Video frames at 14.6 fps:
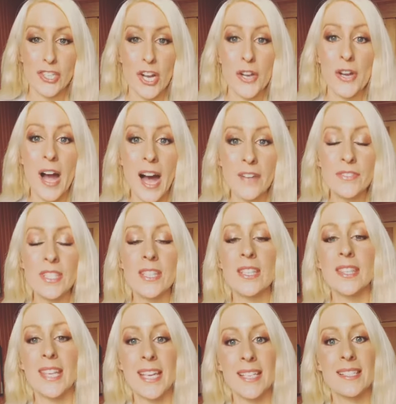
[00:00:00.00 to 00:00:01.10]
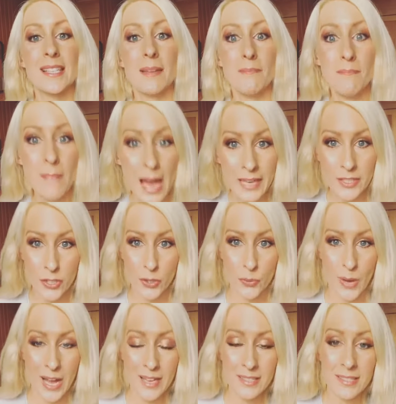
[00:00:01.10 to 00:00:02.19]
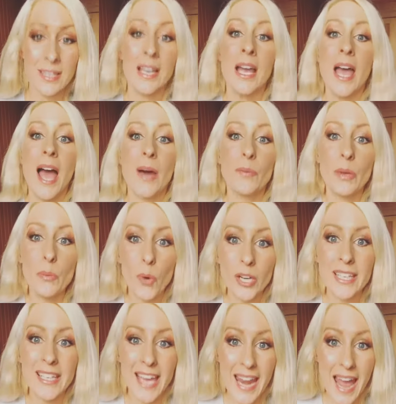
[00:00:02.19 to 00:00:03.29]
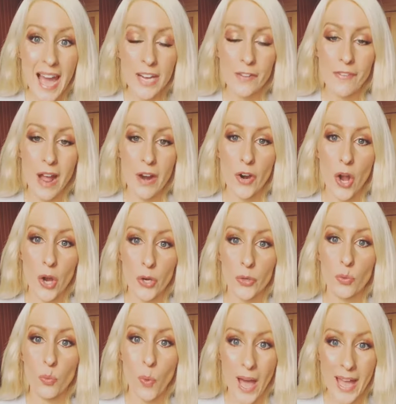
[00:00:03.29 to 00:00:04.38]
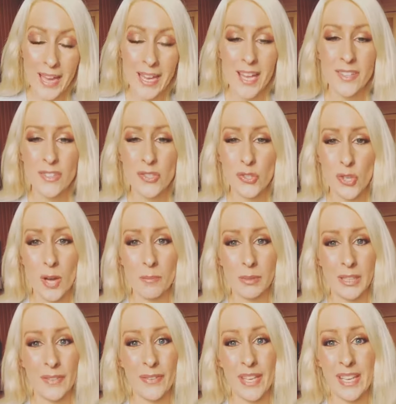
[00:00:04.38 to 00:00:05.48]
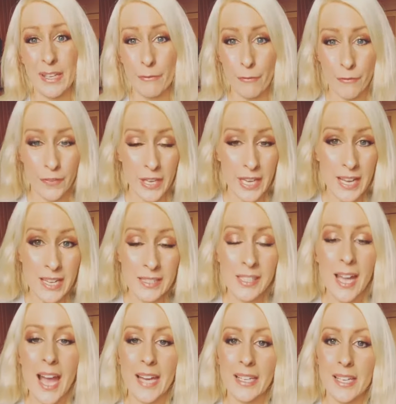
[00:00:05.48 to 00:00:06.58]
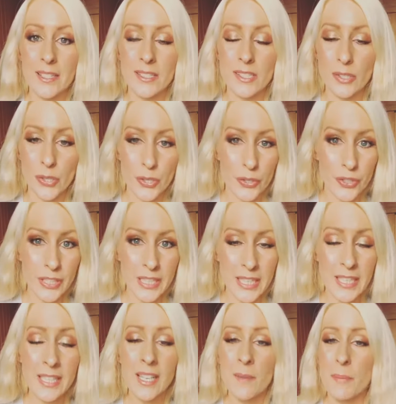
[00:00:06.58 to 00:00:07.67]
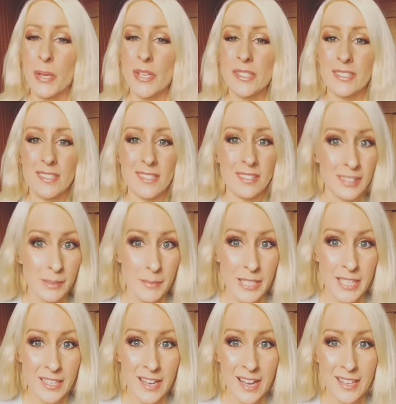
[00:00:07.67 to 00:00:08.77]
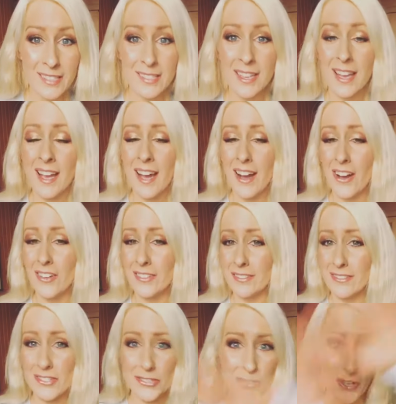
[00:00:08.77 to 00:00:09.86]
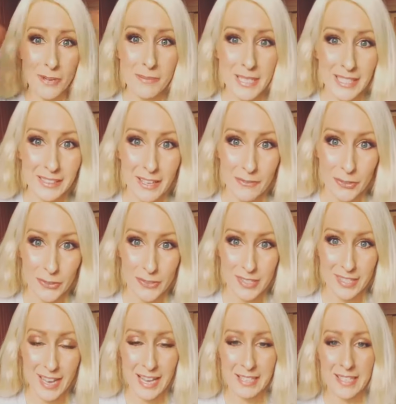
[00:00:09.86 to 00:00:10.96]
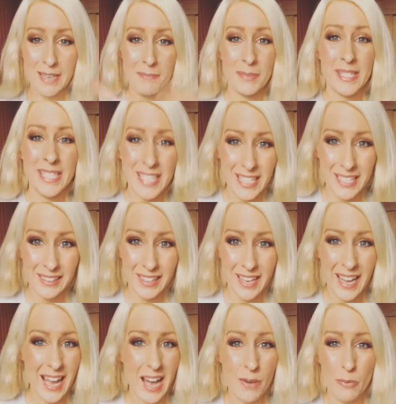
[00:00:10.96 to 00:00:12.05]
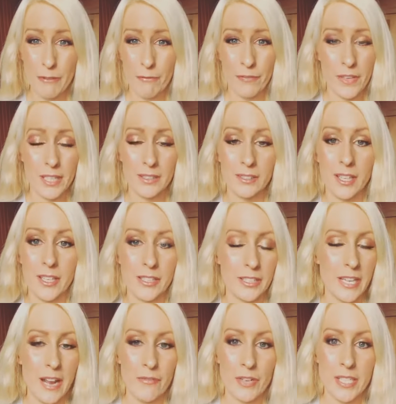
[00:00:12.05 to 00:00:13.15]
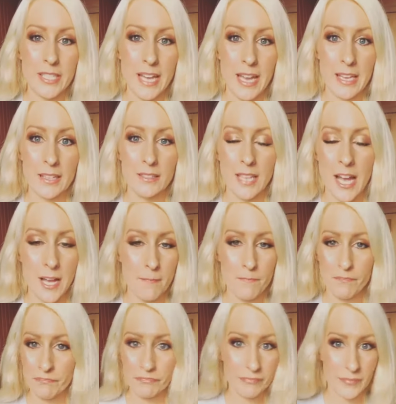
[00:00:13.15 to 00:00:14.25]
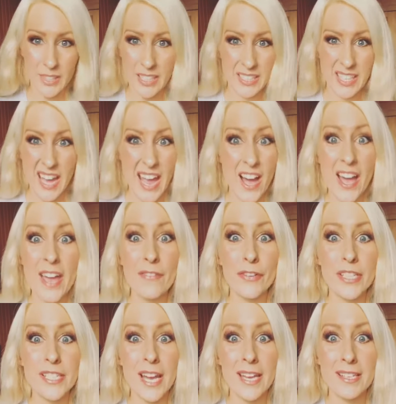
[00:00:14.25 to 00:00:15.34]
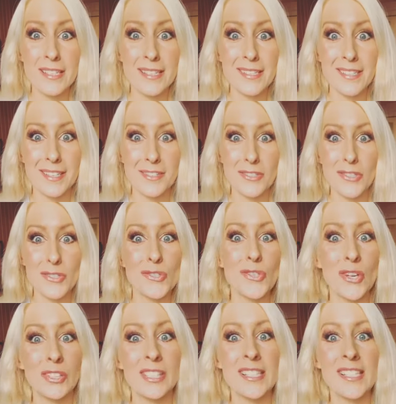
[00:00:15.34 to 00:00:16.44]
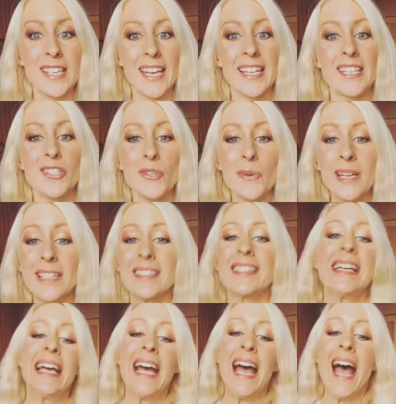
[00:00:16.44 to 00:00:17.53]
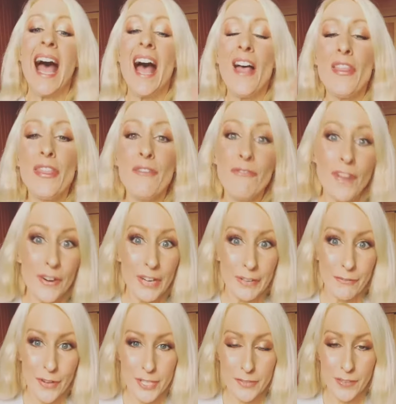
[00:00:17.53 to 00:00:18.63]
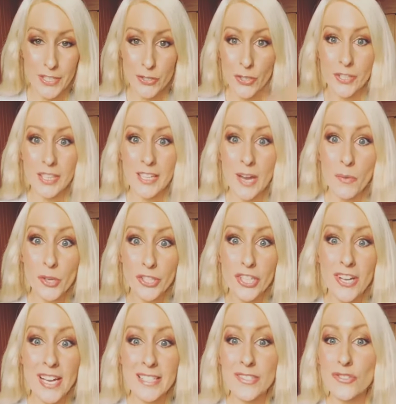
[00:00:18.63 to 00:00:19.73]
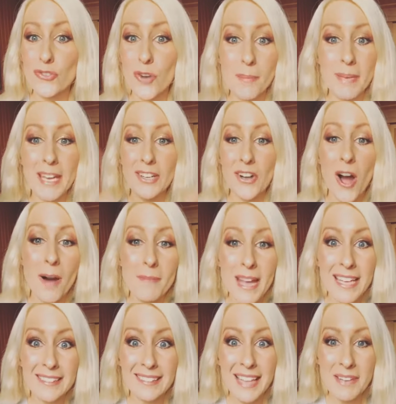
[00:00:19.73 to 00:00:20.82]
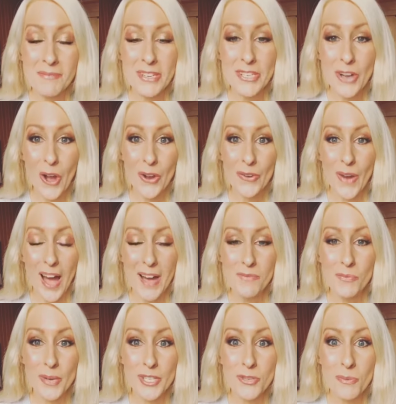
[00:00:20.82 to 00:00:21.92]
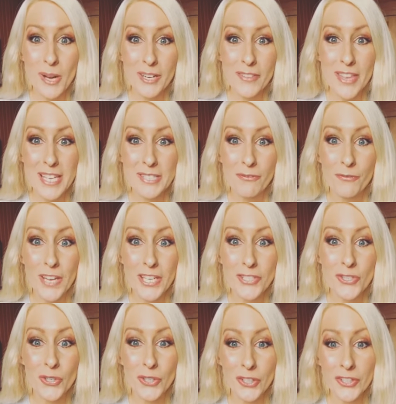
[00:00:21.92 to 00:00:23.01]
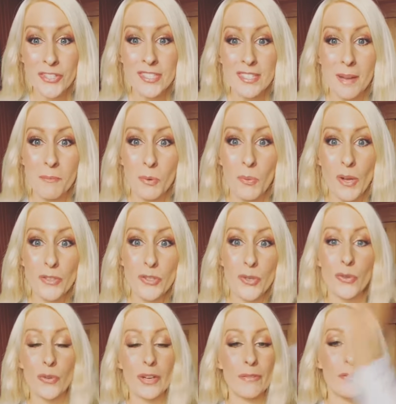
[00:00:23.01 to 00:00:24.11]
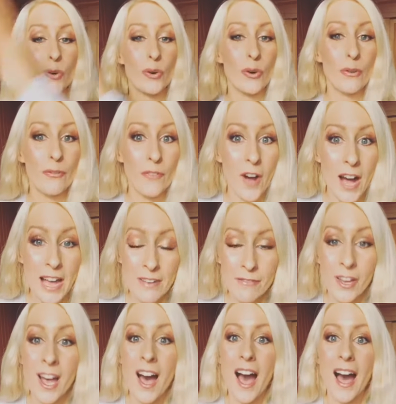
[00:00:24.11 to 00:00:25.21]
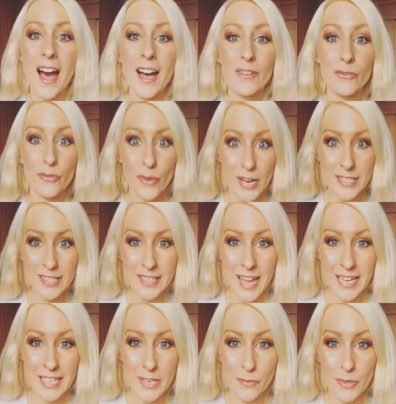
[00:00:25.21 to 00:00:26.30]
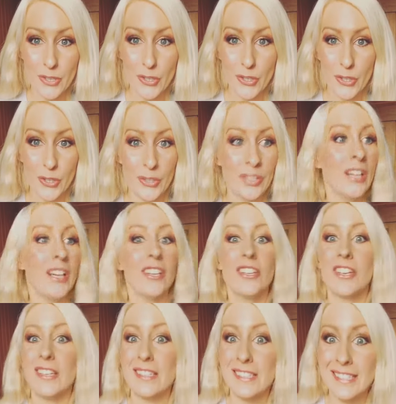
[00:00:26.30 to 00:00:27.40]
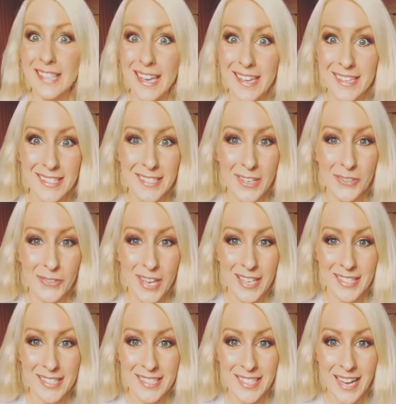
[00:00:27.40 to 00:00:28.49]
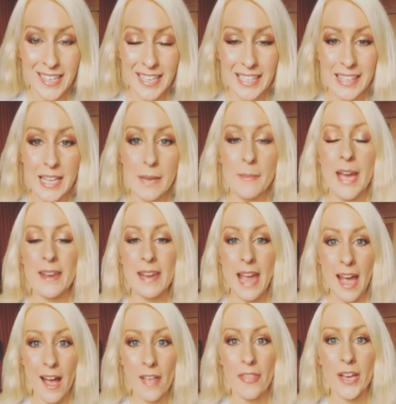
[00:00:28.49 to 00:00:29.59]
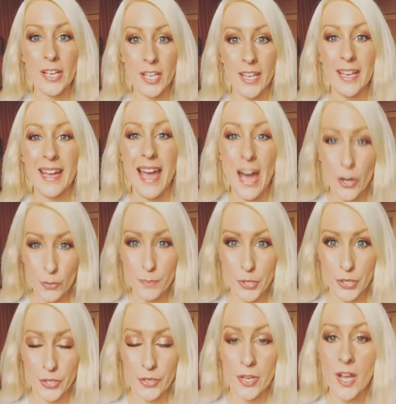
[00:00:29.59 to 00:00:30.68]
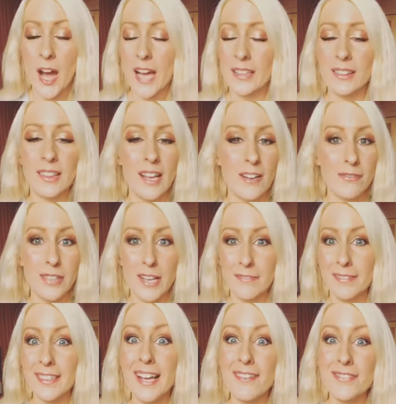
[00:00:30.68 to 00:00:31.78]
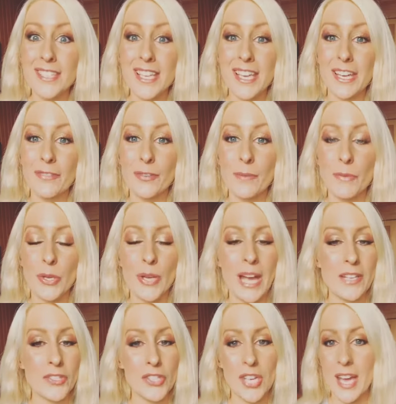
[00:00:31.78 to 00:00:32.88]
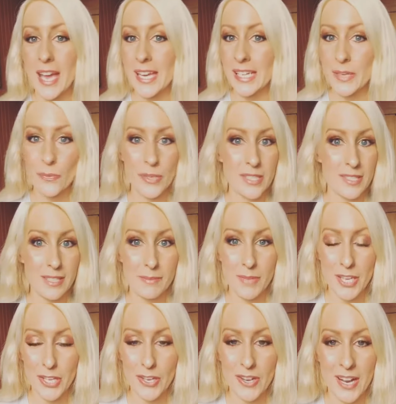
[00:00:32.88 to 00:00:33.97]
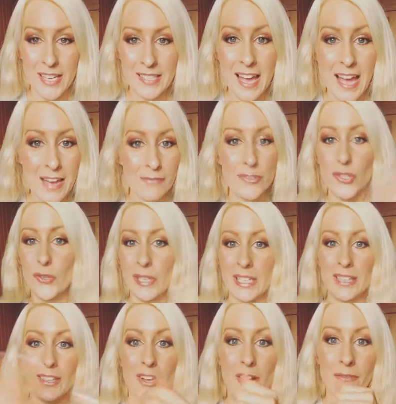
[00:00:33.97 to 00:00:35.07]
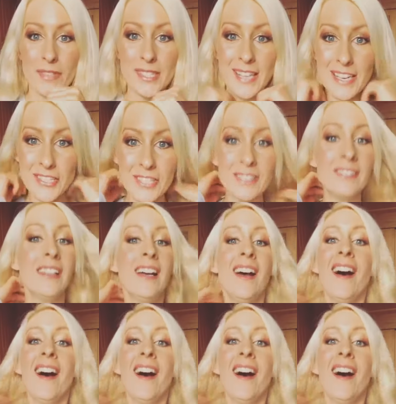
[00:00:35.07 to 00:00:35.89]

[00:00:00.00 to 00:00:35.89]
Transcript: go after the things that matter to us, and we want to get out of our own way and stop living in fear and insecurity because it's limiting us on so many levels, and in particular, how we feel on an everyday. Um, in our everyday existence. So let's get into it the very first fear truth. And I want you guys drop me a comment. Let me know um, which one of these fear truths, number one, two, three, four, or five, are resonating with you. You can see yourself get stuck in them and how they're going to help you. I'd love, love, love to hear from you and share any wisdom that you guys have. Join in the conversation.